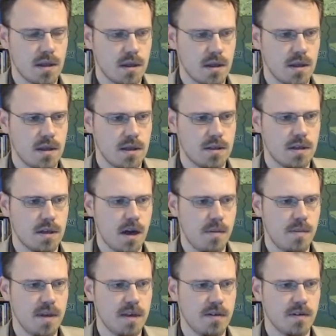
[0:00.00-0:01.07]
It should not
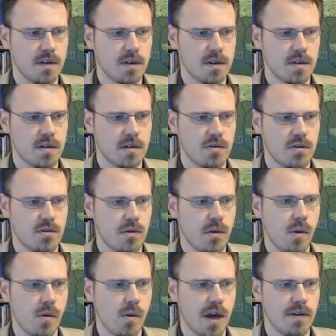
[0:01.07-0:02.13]
be difficult. Her
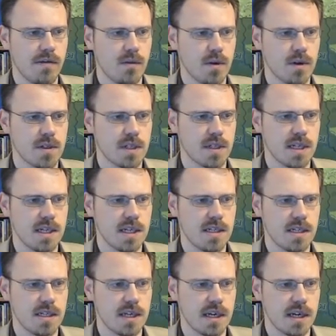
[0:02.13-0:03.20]
throwaway forces can
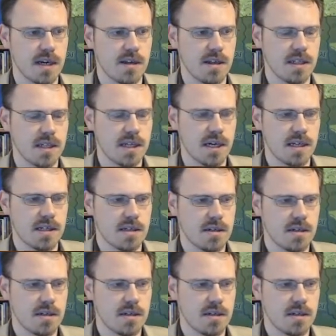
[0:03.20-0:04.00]
easily take care of these guys.